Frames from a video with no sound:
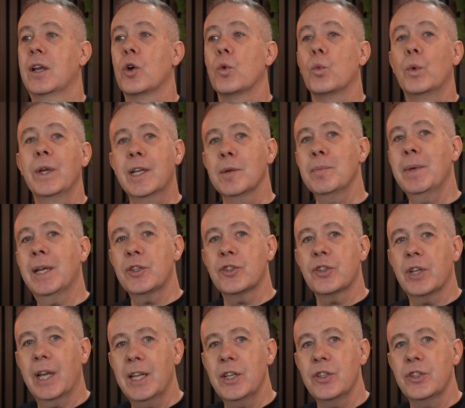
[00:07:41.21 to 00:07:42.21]
we can make
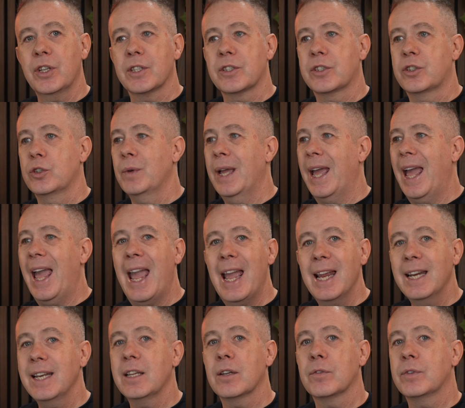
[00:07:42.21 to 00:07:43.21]
changes to
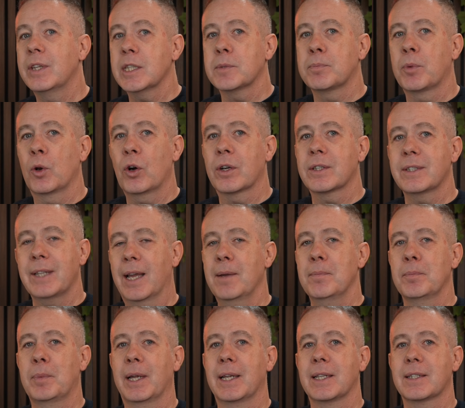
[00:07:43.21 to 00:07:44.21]
any of these block
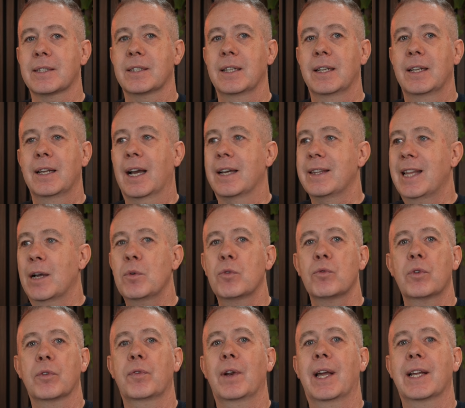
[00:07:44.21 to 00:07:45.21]
templates, and that will
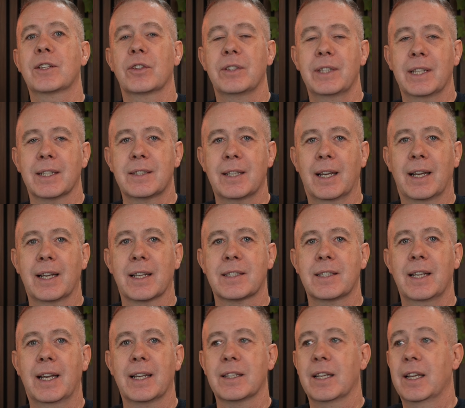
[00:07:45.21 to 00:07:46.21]
reflect on the entire
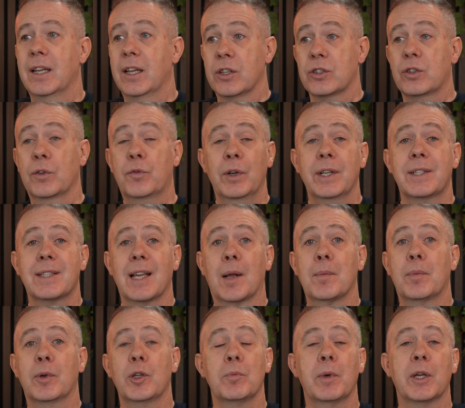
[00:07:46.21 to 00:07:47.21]
site. So for
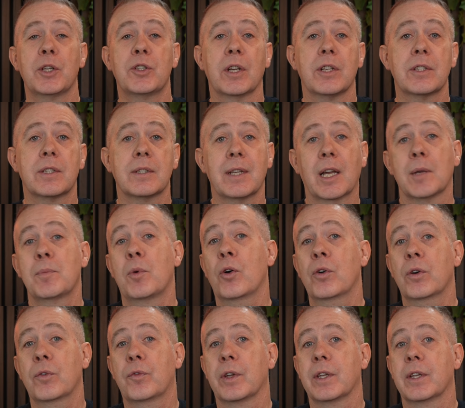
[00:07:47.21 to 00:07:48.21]
example, you may change the
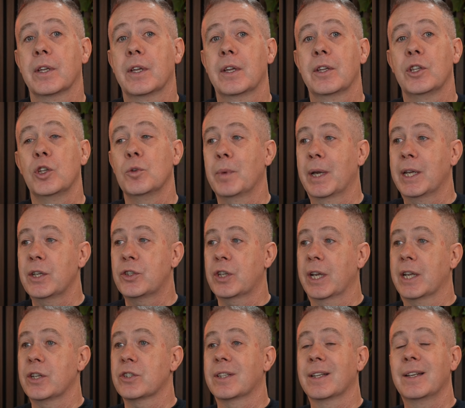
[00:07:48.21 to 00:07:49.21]
typography, you may
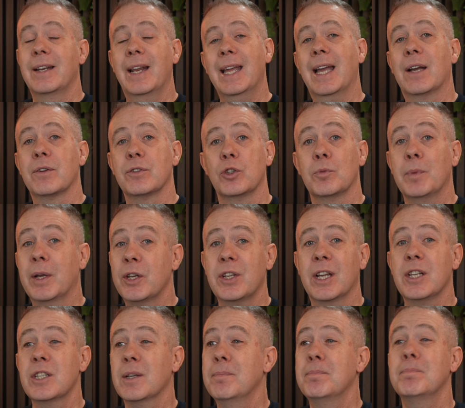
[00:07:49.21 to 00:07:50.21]
change the layout, you may
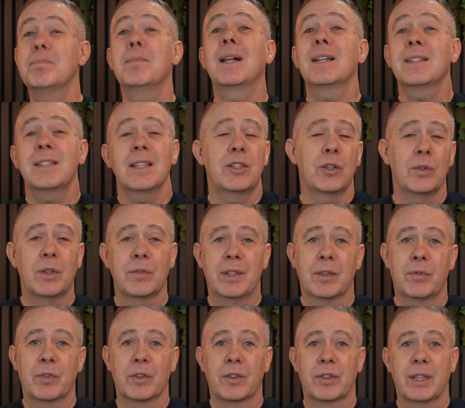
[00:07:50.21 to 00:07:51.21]
change a multitude of
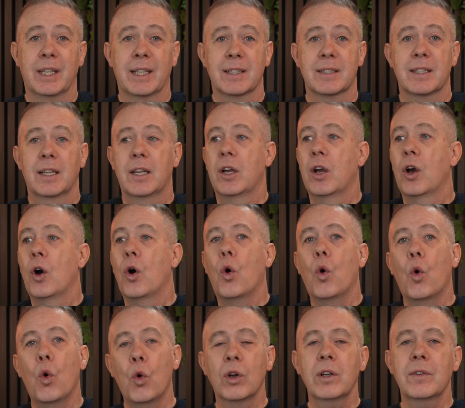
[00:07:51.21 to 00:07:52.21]
different things.
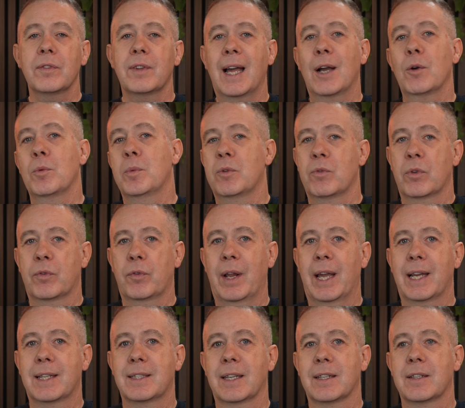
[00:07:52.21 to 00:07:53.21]
All of that will be
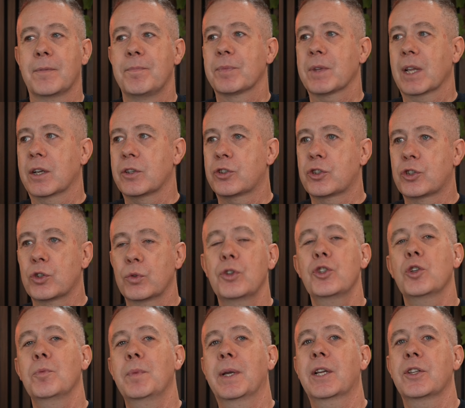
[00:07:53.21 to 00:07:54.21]
reflected as soon as
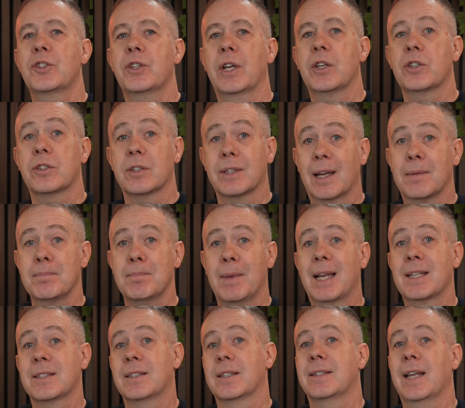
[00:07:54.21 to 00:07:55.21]
you make a change to that
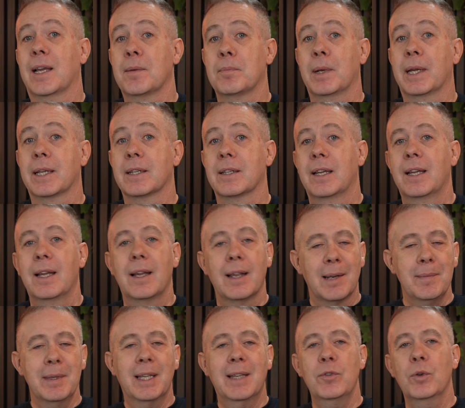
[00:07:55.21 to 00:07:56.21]
master template. Let
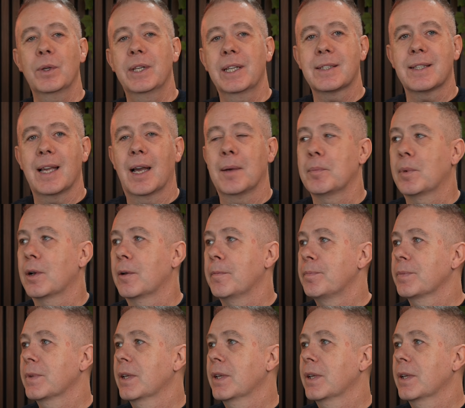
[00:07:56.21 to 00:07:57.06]
me give you an example.